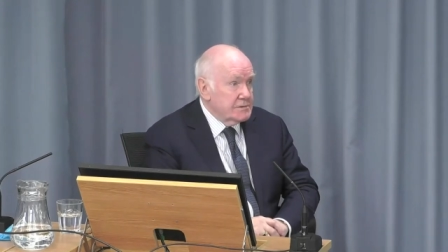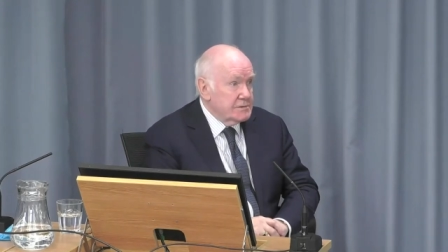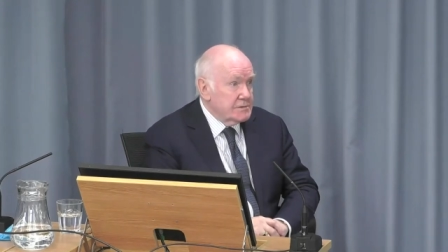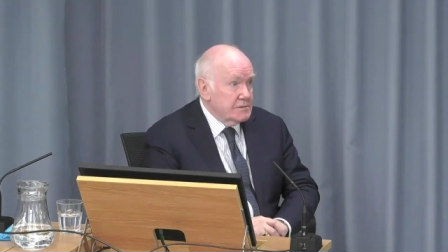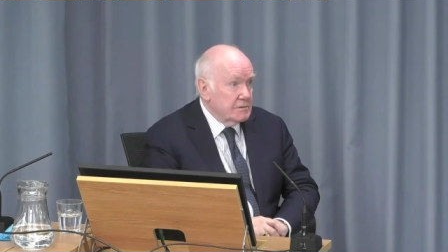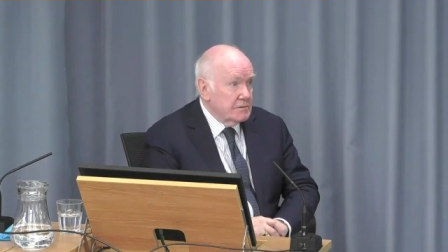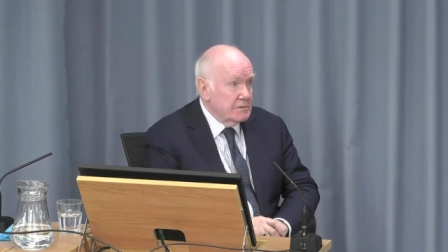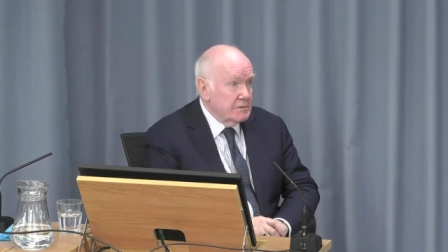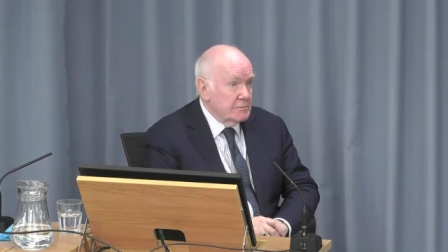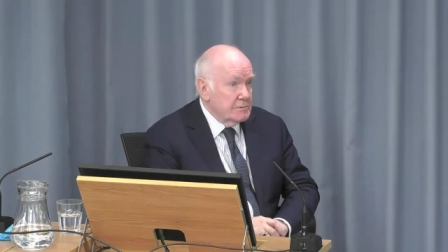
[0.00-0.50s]

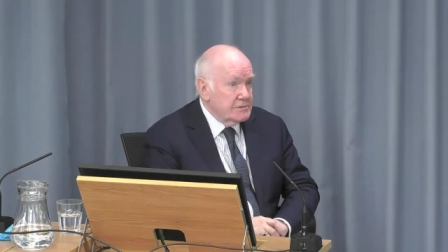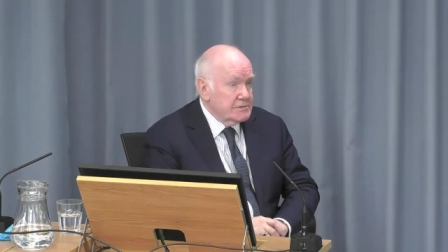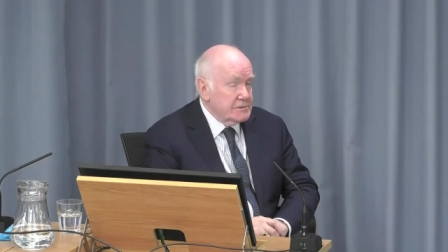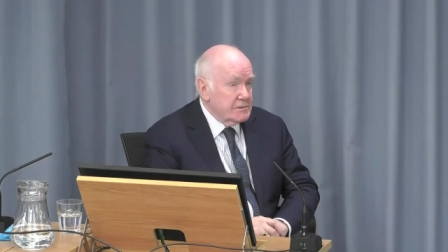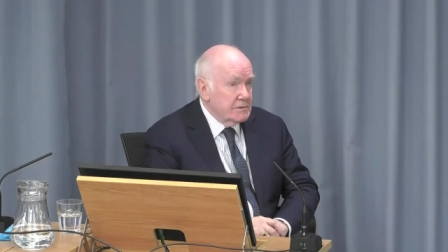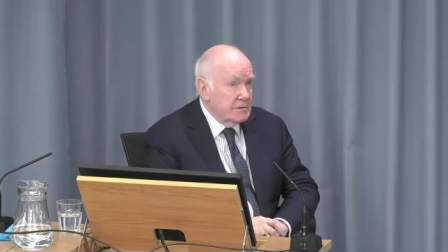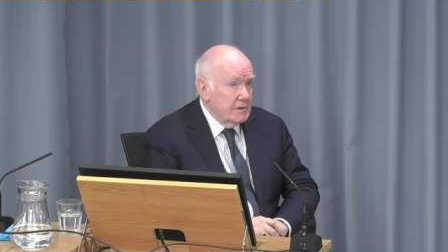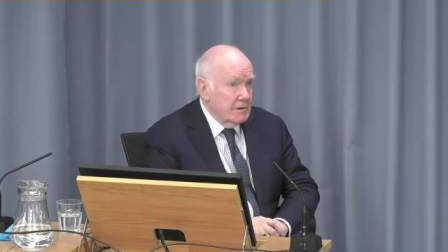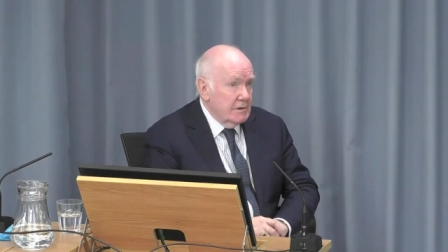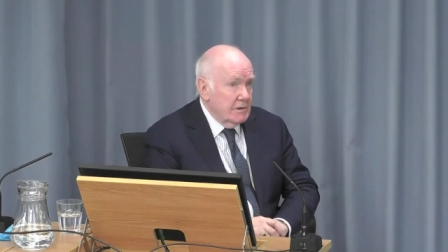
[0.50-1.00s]
So there
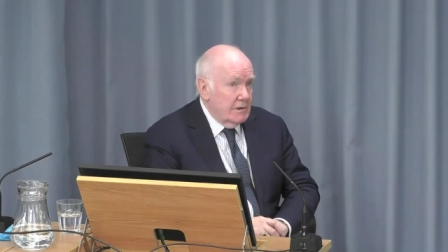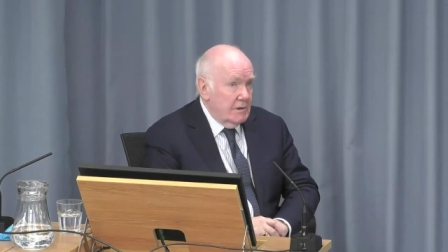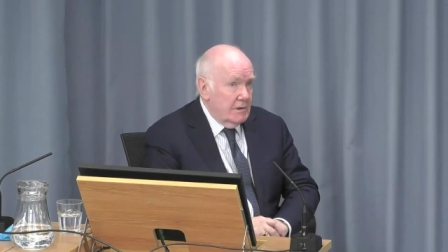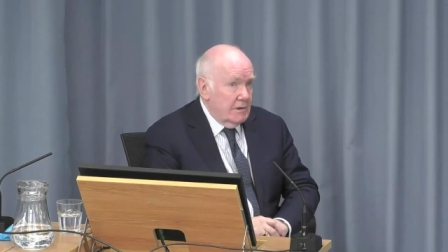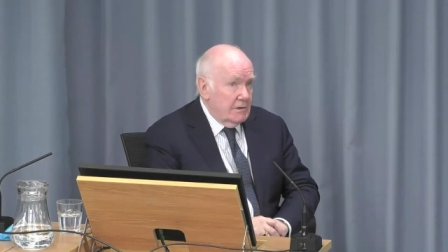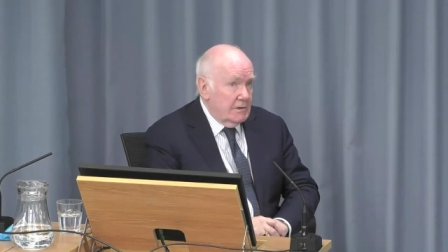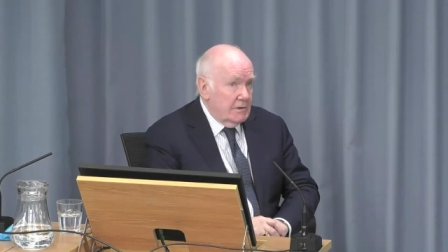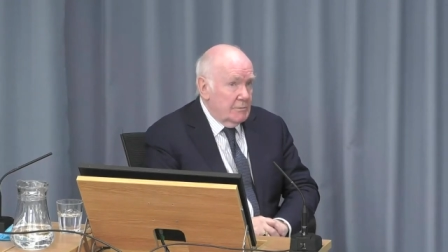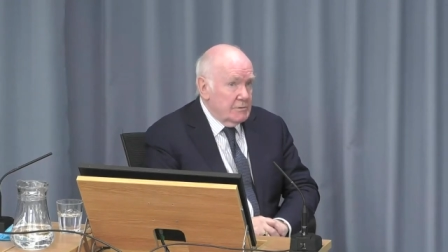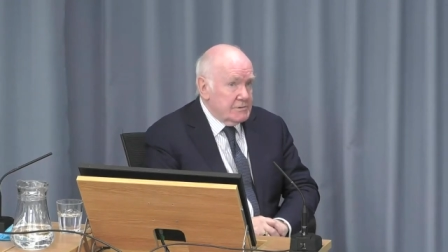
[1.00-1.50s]
was,
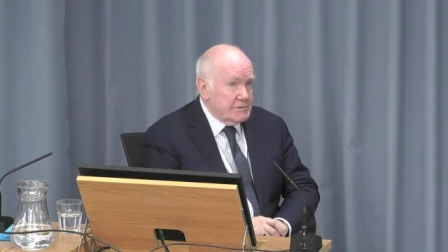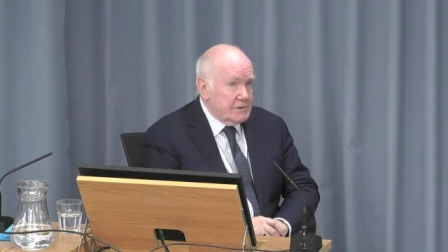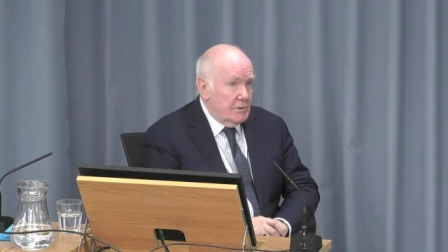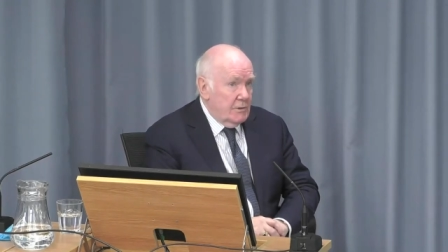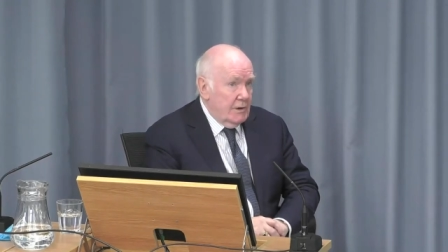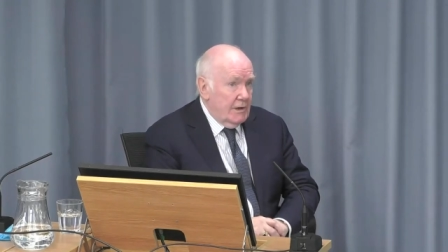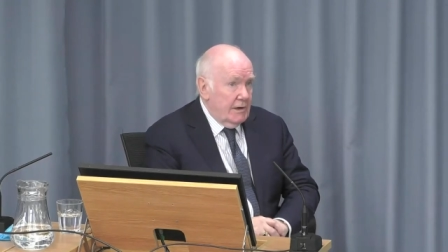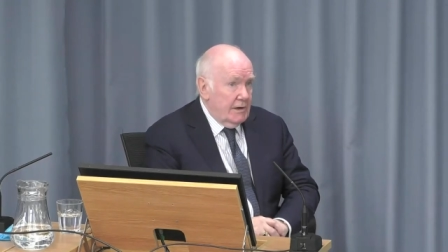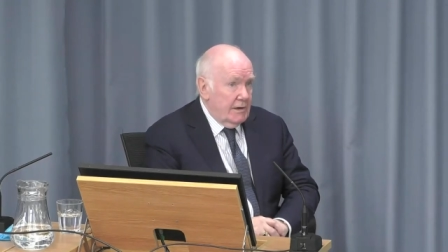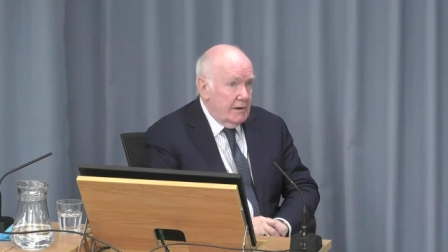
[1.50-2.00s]
there was
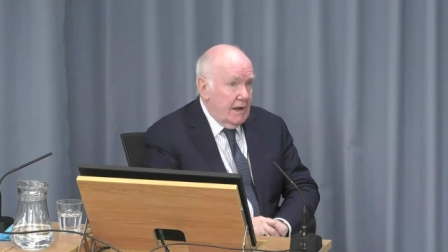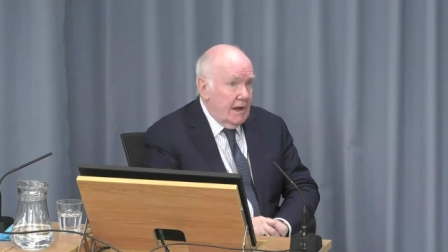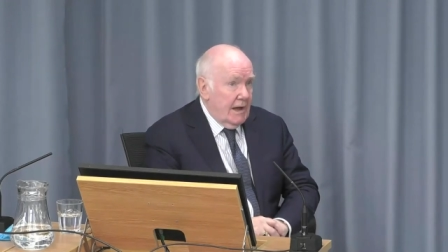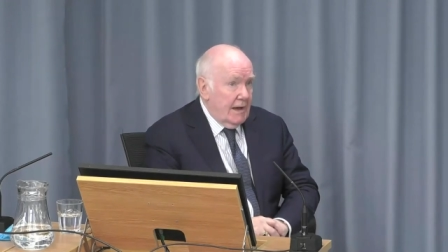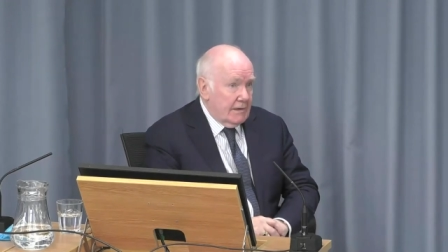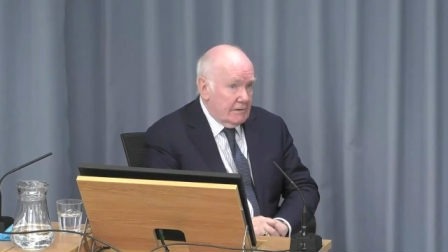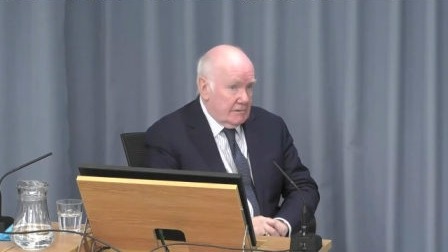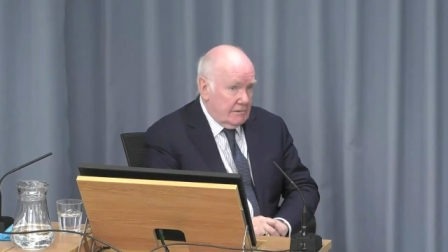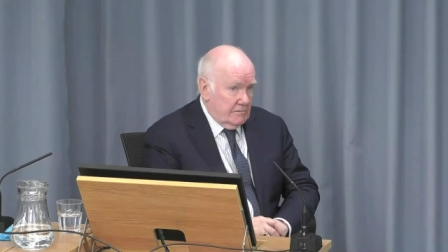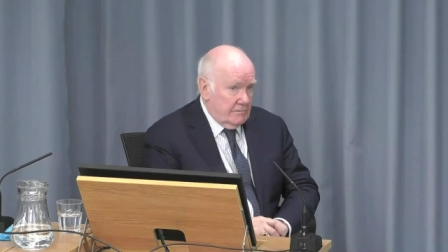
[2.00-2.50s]
quite an
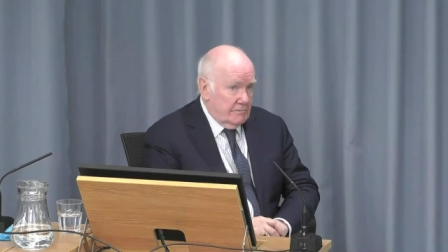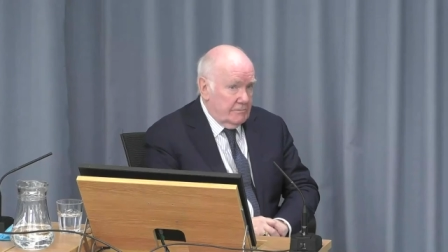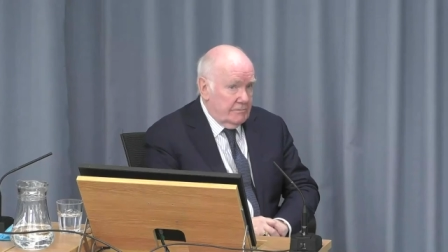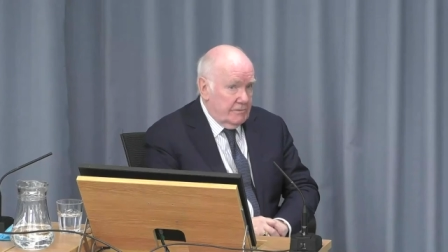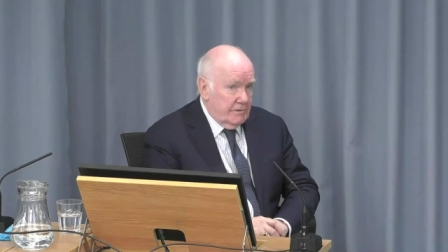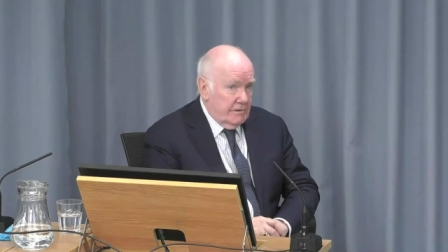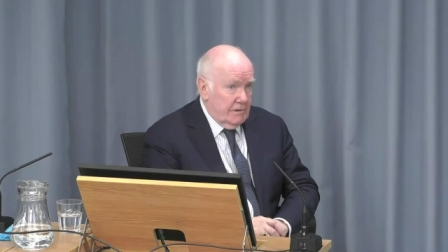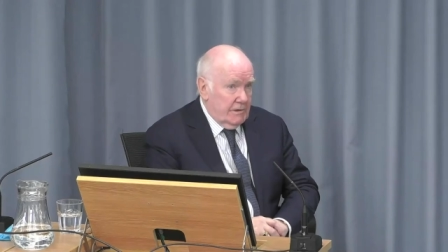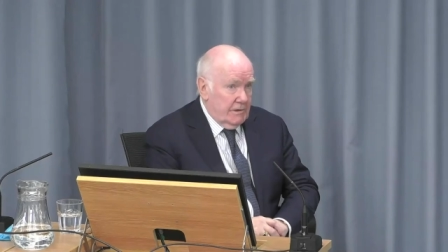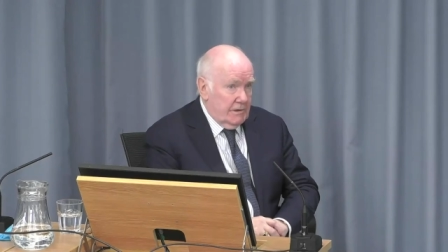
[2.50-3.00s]
active
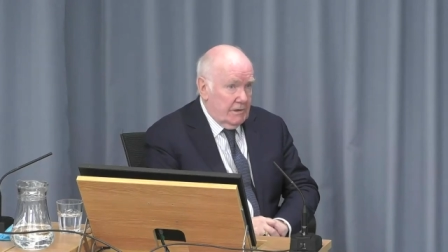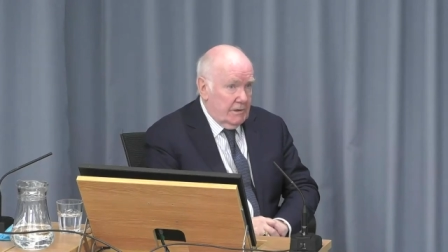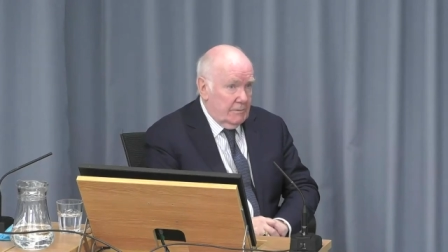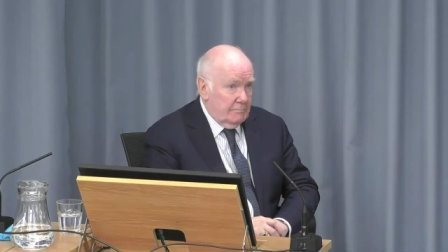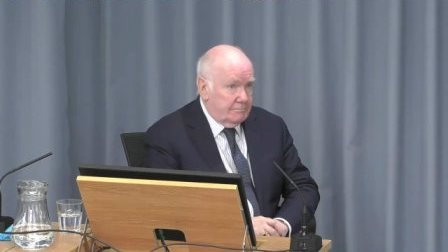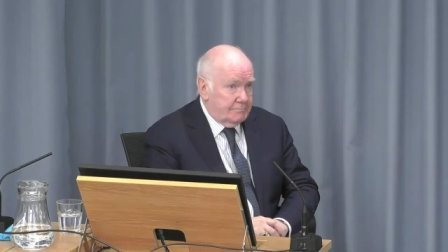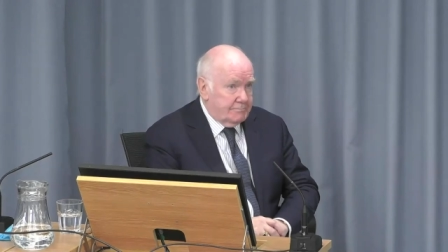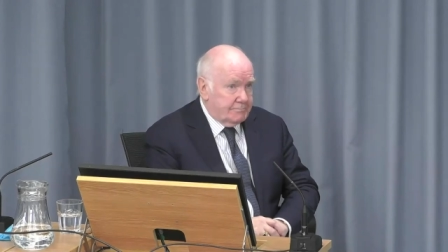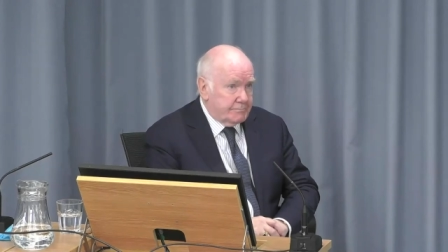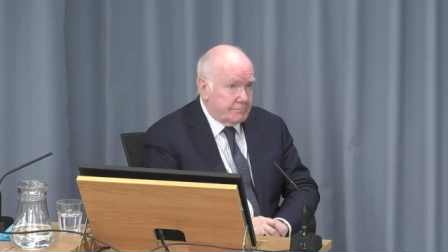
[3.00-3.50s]

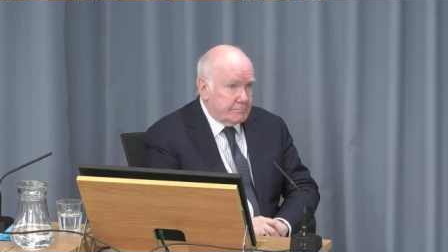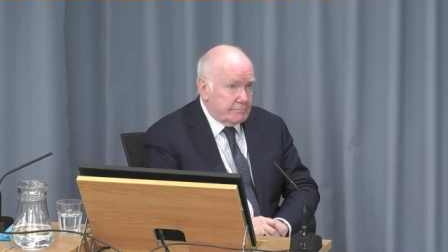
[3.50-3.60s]
um,